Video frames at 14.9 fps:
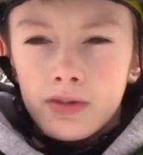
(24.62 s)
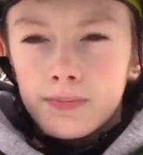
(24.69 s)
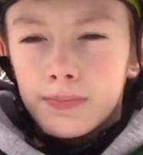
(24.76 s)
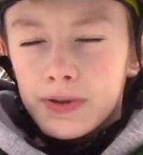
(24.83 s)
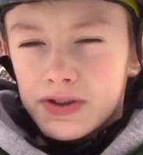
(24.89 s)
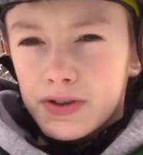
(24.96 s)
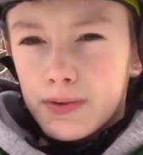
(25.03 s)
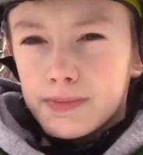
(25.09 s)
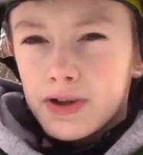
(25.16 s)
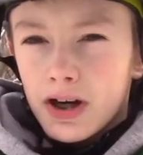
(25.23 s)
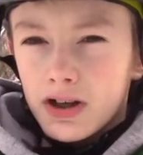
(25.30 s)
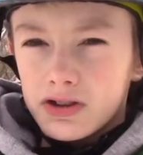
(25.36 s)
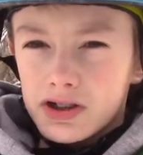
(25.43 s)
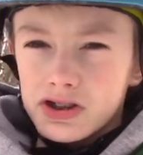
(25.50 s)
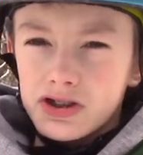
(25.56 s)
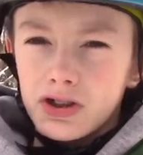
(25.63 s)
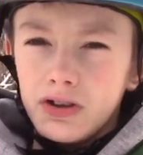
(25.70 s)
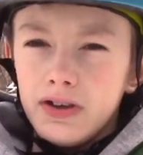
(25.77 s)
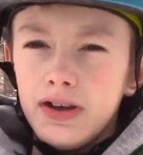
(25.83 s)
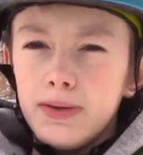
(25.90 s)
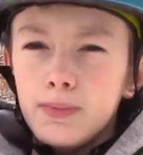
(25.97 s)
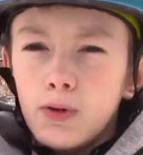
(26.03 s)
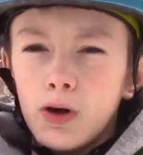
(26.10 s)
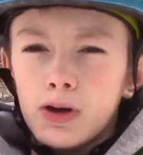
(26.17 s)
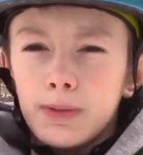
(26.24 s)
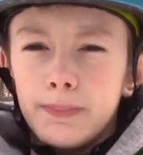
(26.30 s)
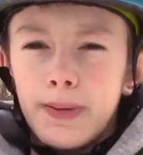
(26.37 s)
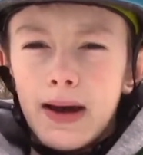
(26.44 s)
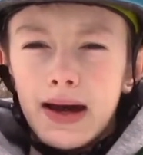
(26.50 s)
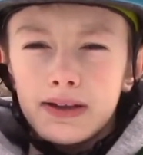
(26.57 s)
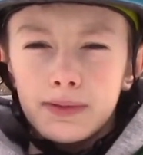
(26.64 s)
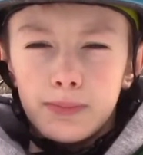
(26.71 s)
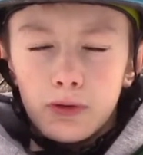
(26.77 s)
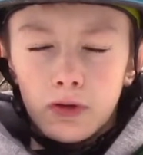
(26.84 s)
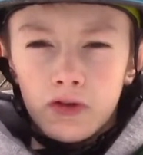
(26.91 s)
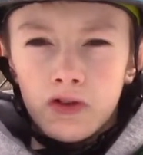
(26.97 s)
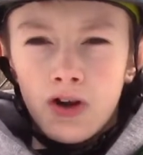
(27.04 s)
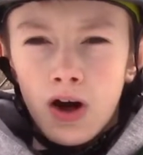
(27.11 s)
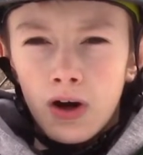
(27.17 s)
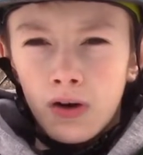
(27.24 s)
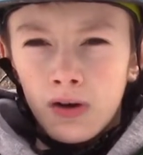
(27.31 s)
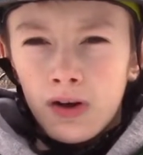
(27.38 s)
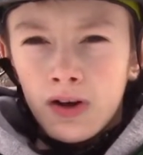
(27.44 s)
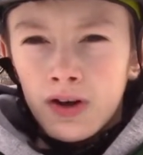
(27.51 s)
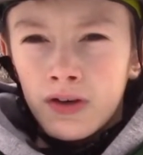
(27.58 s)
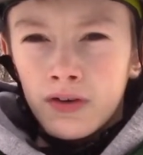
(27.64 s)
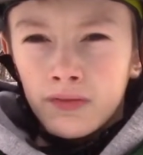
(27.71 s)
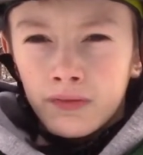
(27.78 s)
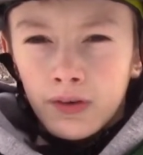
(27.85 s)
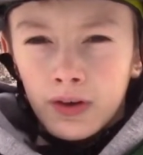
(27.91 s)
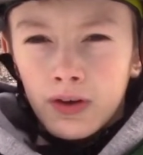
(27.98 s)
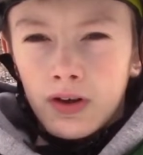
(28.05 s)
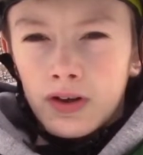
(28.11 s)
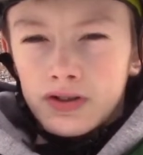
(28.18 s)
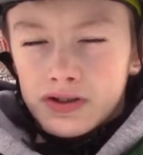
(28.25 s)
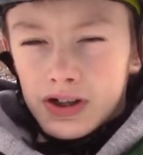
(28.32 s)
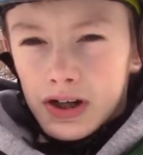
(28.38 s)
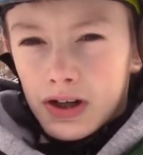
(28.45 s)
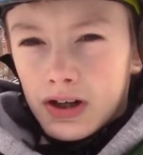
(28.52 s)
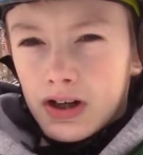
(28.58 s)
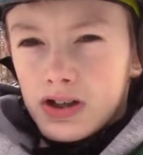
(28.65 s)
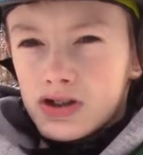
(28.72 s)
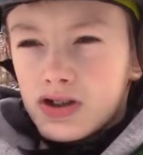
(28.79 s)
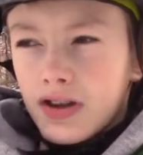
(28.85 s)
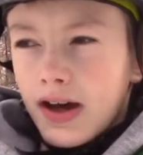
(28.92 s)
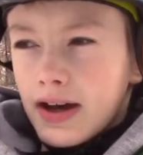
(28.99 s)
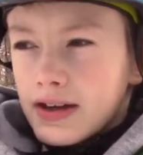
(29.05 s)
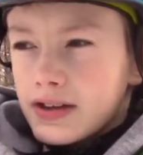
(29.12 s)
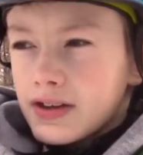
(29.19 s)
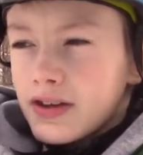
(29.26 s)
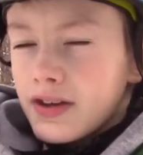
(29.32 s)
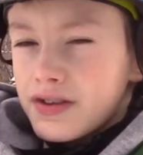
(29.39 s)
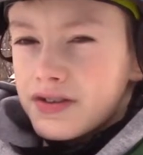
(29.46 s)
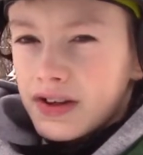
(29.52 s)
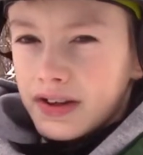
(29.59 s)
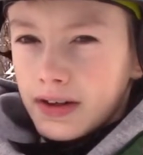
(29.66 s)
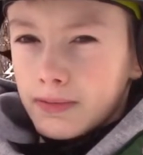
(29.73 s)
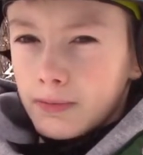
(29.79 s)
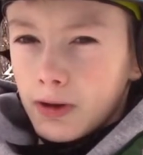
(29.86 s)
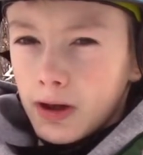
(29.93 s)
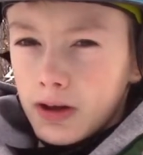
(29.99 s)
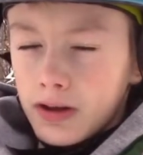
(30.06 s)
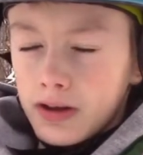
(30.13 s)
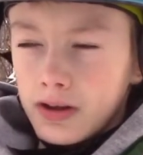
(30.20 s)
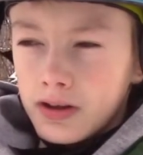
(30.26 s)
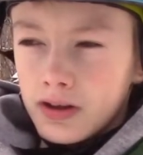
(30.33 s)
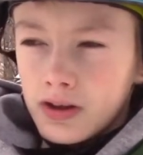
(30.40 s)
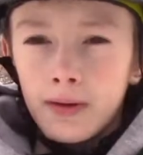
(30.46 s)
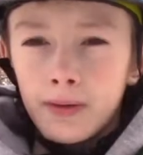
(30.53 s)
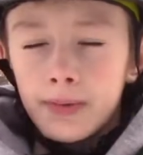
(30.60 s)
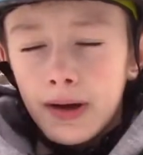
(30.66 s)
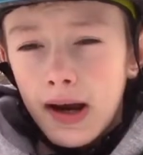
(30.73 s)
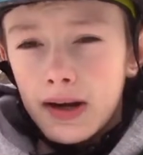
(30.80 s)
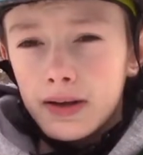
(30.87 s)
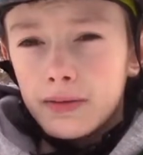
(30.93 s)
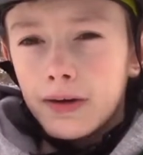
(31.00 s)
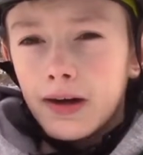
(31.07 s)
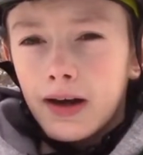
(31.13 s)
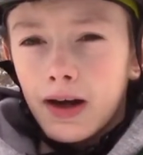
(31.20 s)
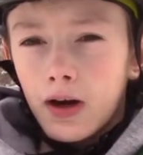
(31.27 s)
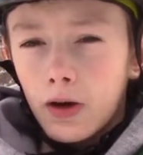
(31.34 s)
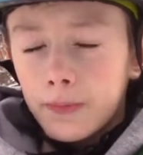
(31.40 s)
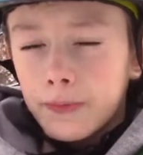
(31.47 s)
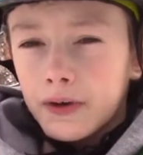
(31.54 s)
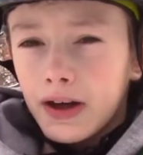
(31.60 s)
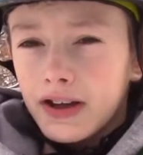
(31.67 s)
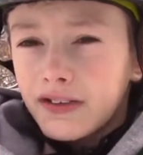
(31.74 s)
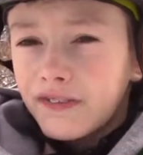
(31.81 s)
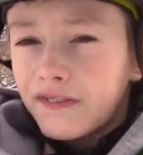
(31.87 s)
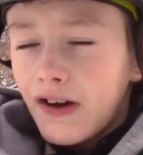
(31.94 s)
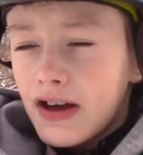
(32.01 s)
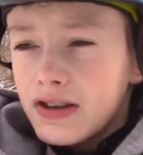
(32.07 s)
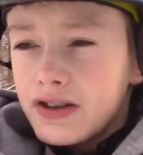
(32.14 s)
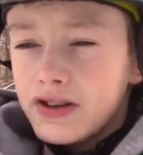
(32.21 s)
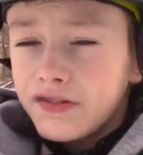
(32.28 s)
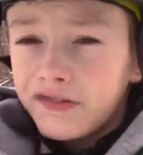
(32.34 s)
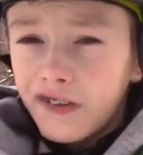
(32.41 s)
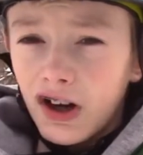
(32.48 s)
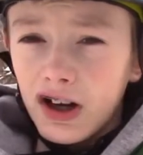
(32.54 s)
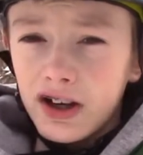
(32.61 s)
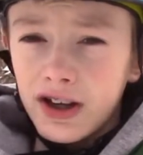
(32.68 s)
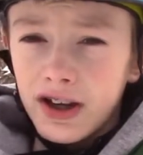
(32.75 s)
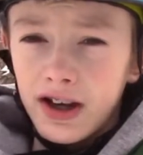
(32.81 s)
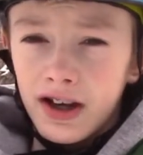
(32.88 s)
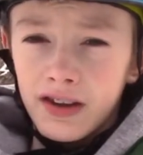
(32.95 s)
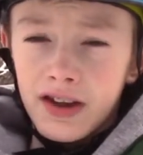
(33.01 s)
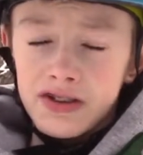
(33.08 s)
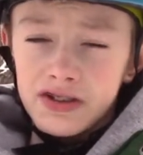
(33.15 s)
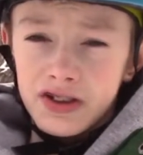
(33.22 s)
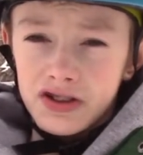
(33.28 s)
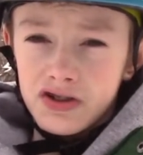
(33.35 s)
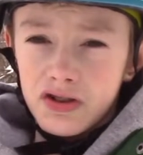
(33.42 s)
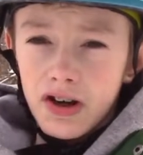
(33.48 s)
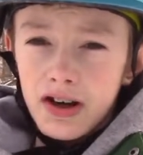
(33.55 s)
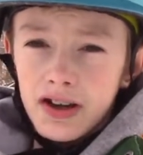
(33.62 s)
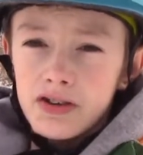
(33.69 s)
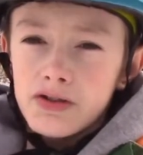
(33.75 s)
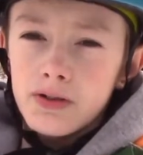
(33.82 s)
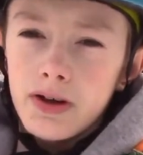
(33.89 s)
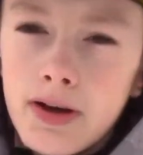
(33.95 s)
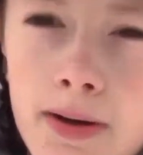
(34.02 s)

But some challenges you'll need more compactable snow for a challenge like the second one. But anyway, I hope you guys find these fun and let's get straight into it.